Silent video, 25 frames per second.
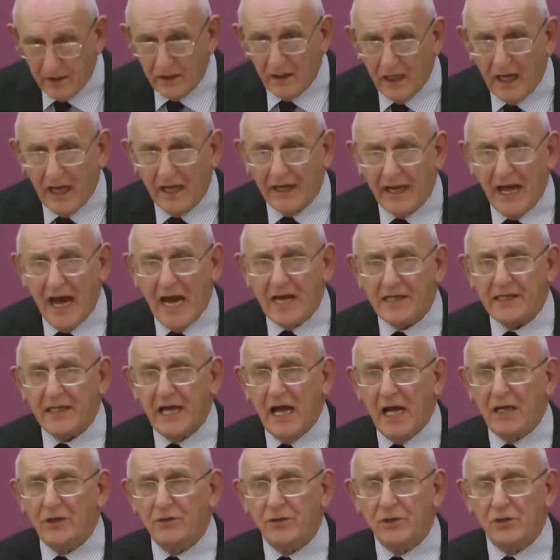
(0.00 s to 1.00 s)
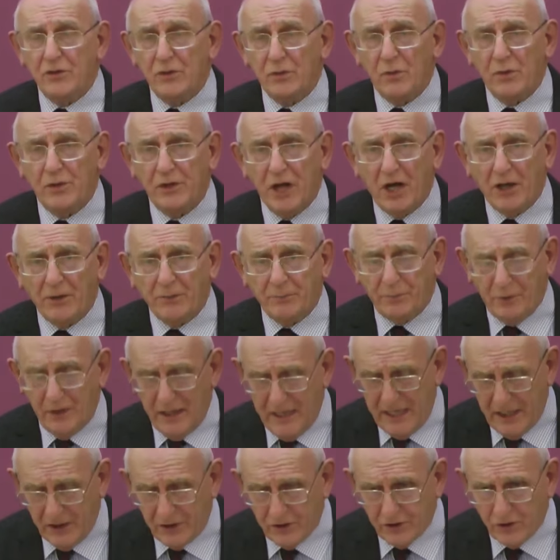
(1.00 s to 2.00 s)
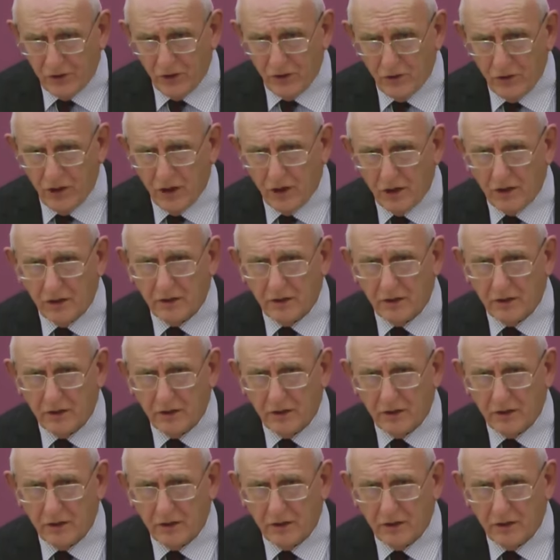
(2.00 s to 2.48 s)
And I tell you, they were not praying to her.